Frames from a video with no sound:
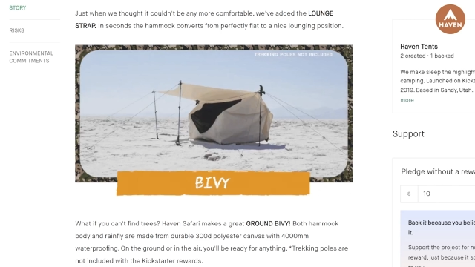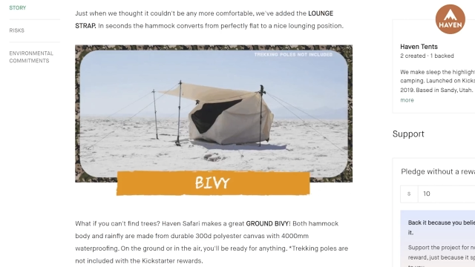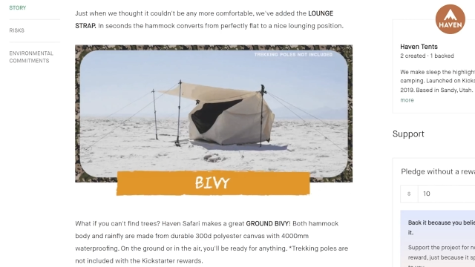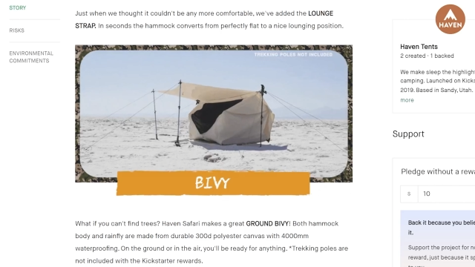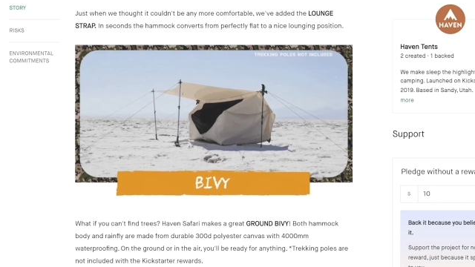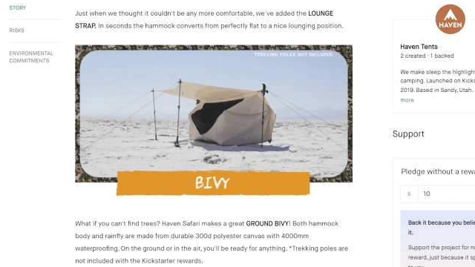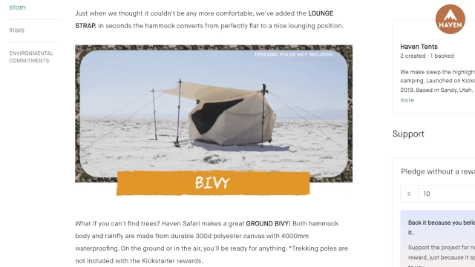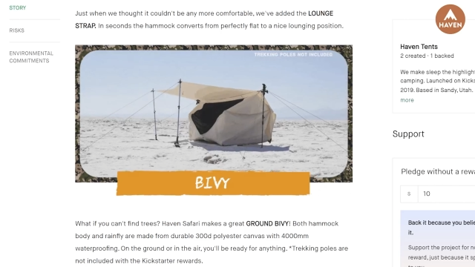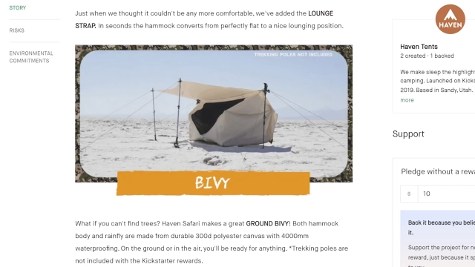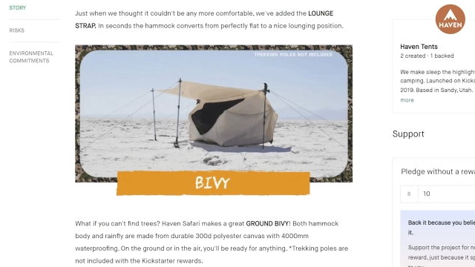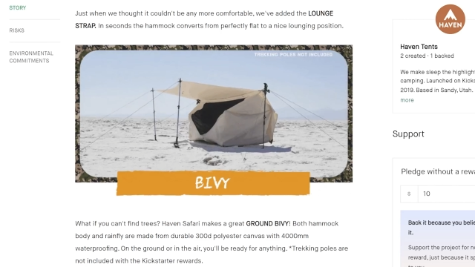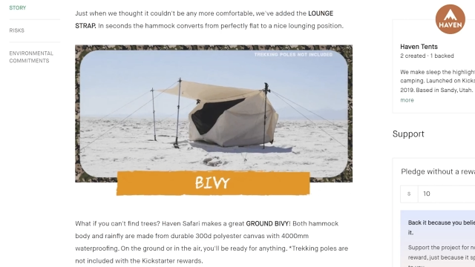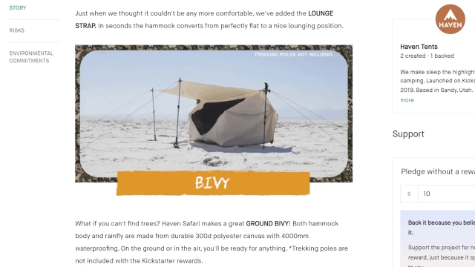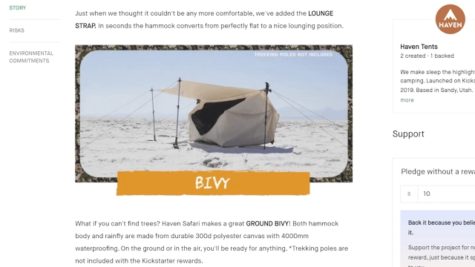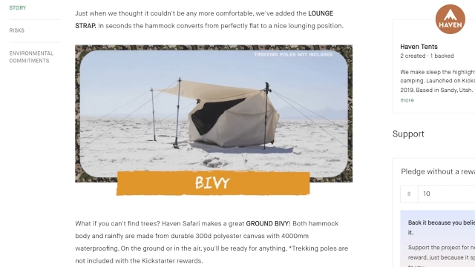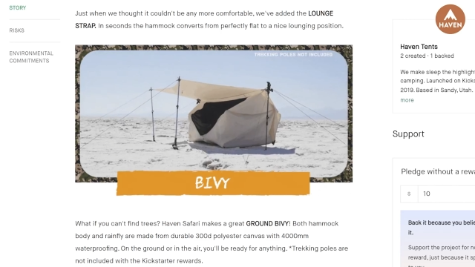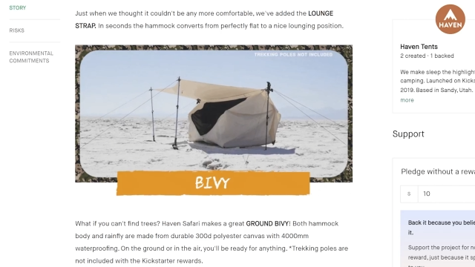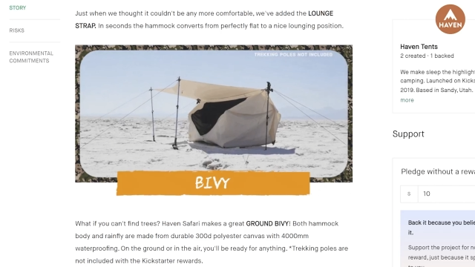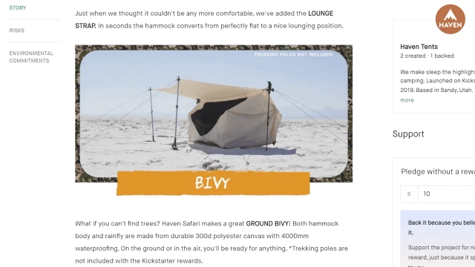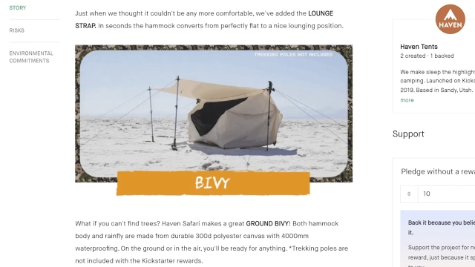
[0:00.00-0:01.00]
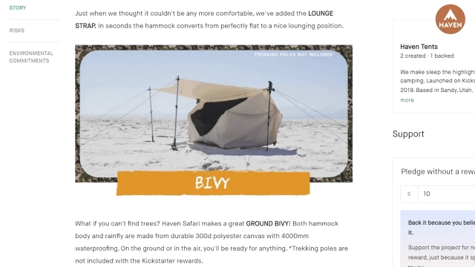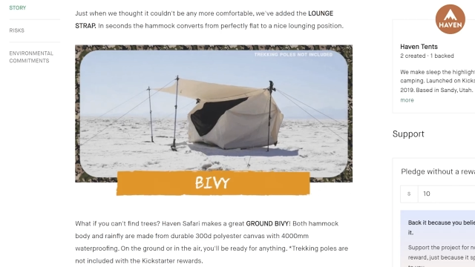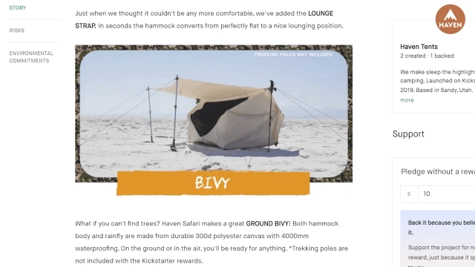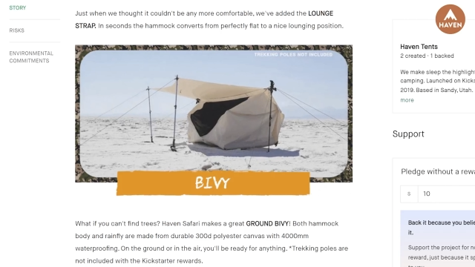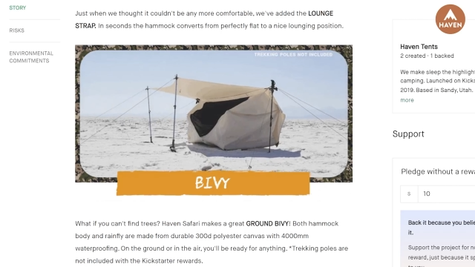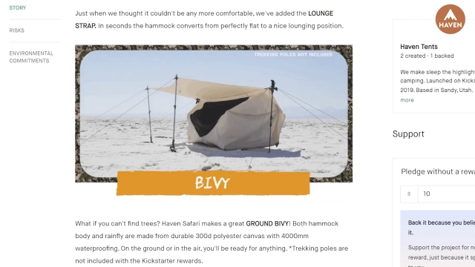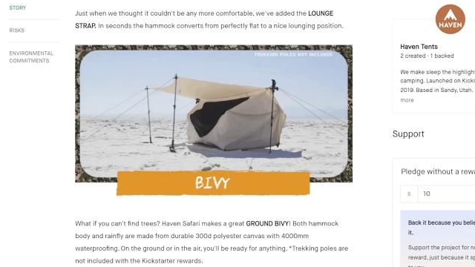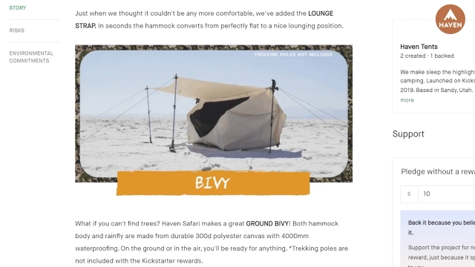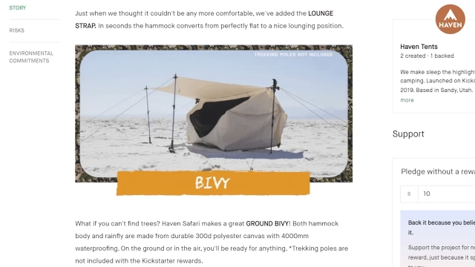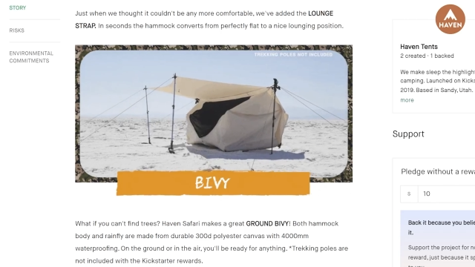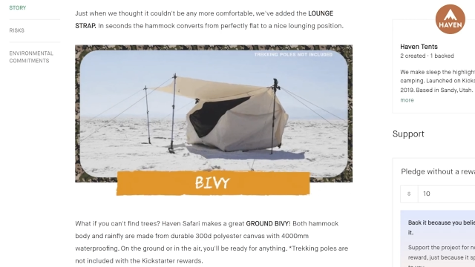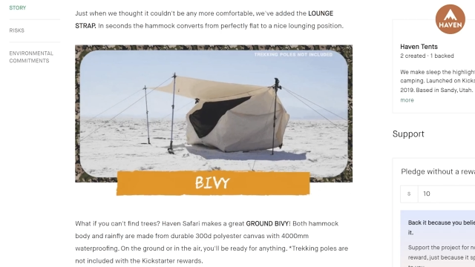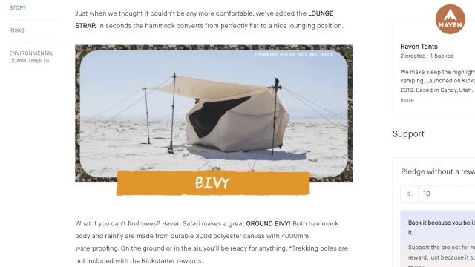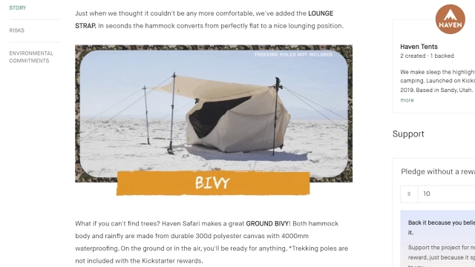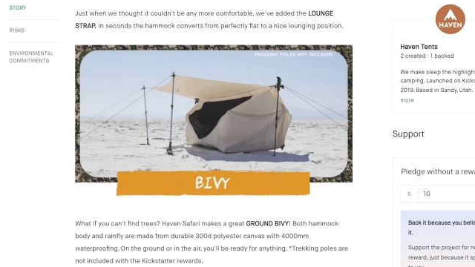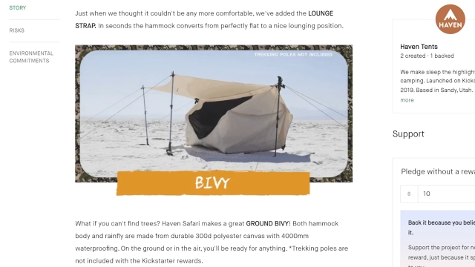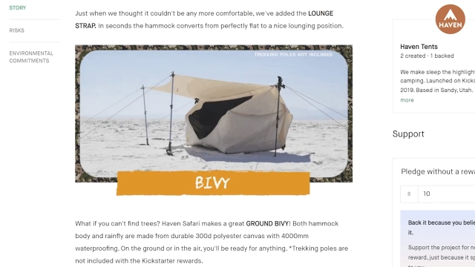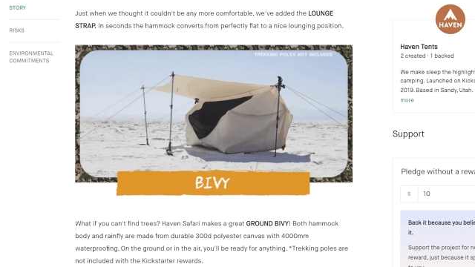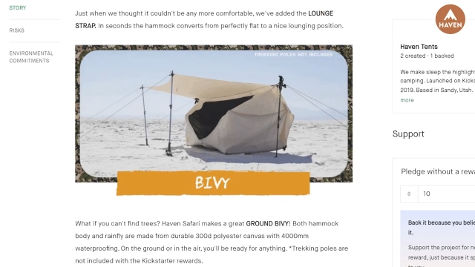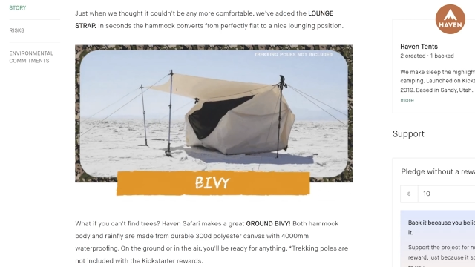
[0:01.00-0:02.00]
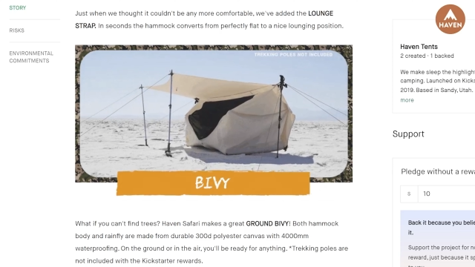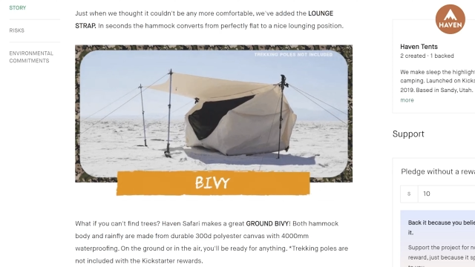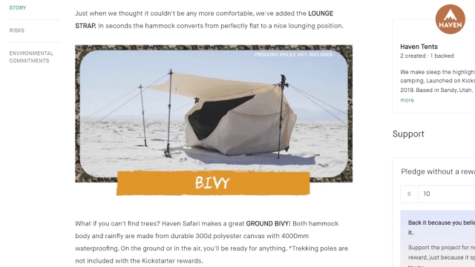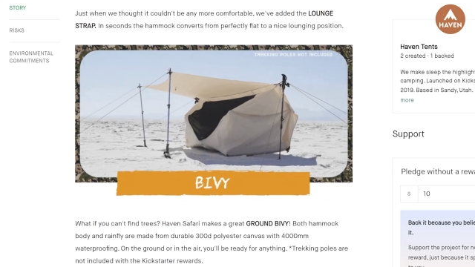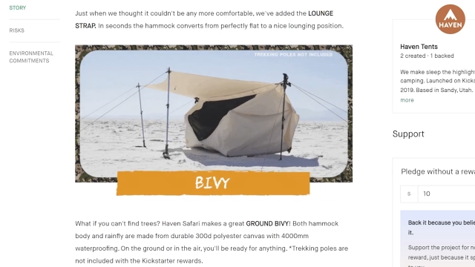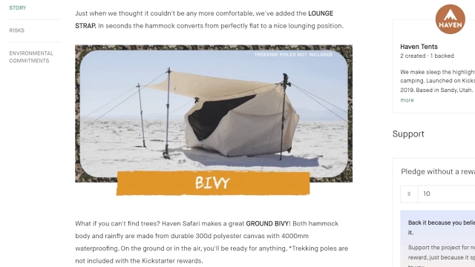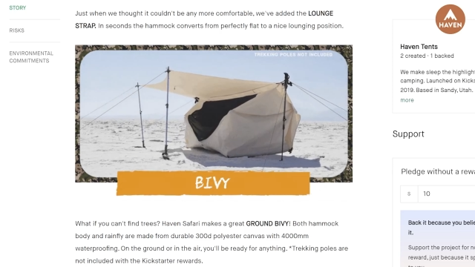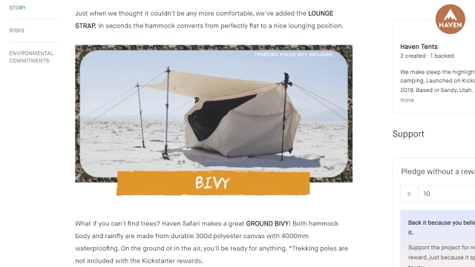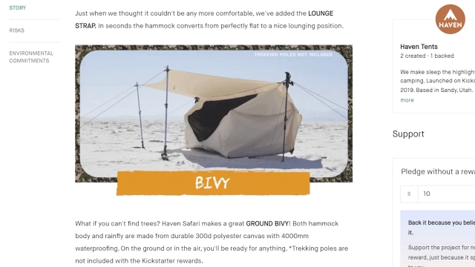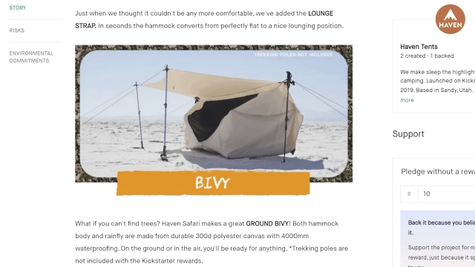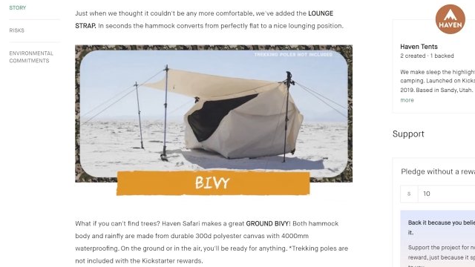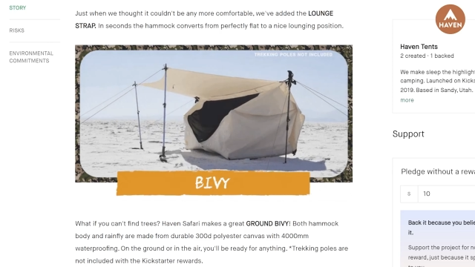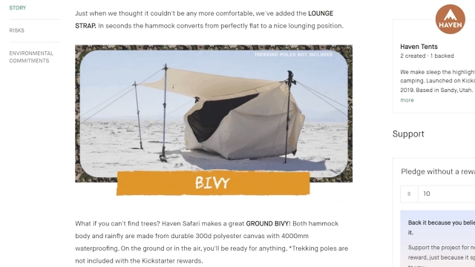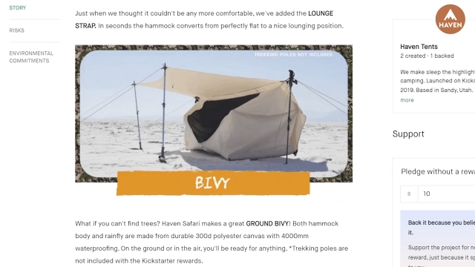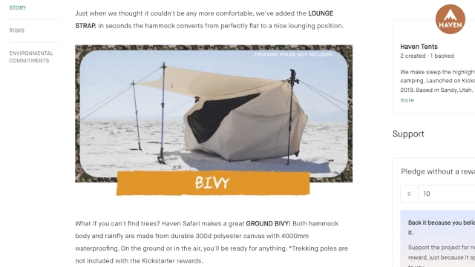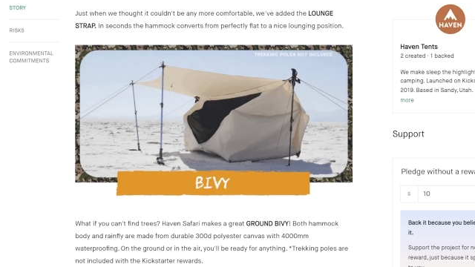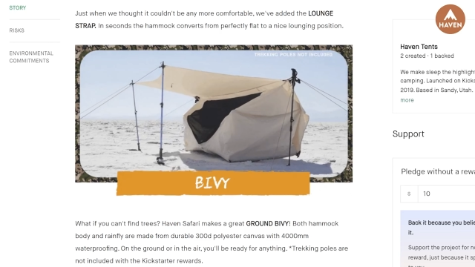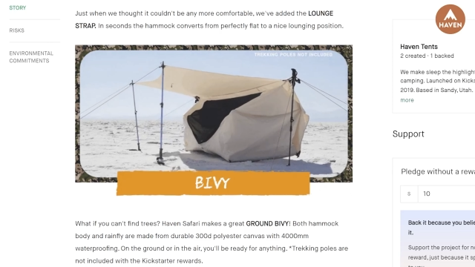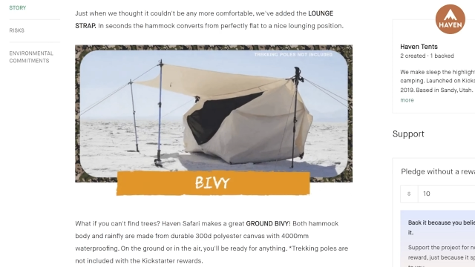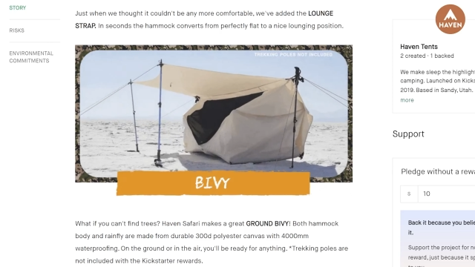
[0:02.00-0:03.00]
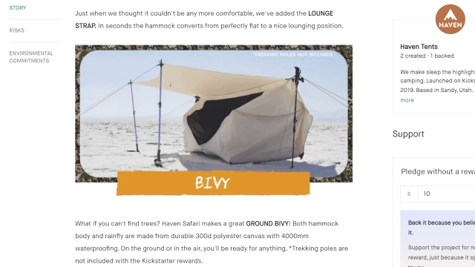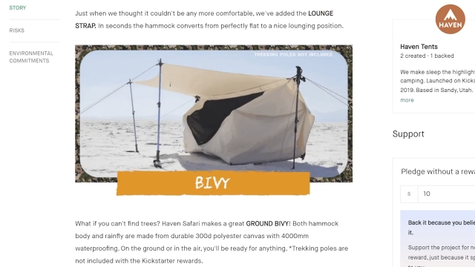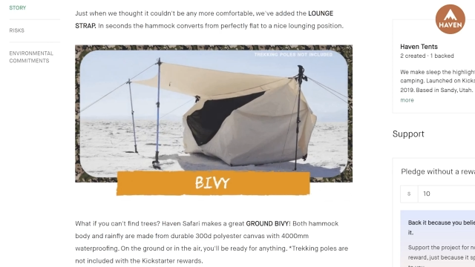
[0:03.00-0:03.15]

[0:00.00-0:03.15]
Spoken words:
Nobody's mouth can be seen.